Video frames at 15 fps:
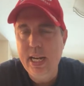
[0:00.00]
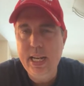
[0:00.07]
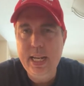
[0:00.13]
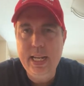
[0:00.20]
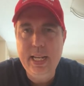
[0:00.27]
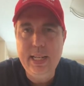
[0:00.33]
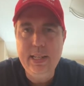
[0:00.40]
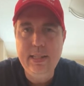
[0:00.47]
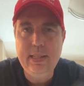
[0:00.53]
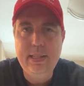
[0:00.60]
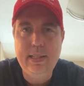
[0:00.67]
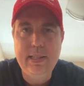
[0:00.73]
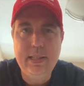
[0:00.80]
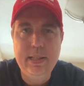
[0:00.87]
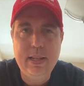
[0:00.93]
It
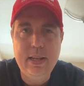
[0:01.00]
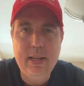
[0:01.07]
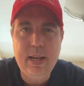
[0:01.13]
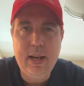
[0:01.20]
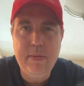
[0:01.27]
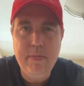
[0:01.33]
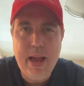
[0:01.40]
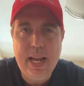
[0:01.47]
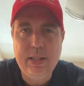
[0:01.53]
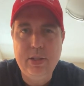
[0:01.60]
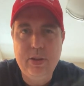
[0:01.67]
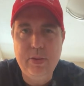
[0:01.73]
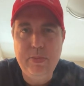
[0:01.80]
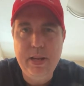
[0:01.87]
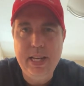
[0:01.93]
is a
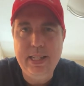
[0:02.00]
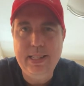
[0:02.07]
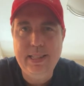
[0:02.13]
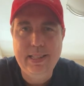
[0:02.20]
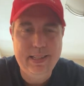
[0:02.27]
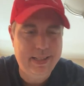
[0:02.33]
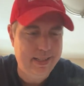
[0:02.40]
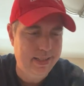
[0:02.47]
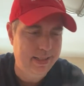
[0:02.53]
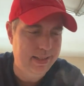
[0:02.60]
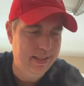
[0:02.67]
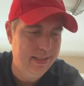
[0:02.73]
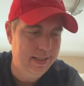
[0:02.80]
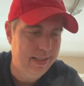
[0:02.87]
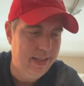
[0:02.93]
masterpiece,
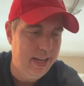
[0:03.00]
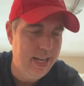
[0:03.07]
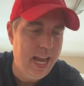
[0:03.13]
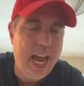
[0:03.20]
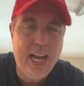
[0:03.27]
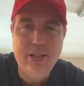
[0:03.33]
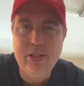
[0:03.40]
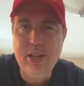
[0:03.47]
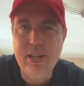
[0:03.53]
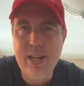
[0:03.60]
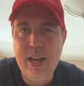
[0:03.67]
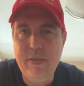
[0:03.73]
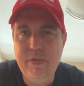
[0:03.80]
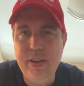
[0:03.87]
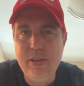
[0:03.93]
an
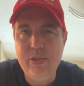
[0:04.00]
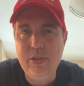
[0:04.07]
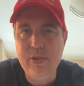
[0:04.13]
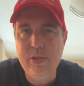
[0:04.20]
action-adventure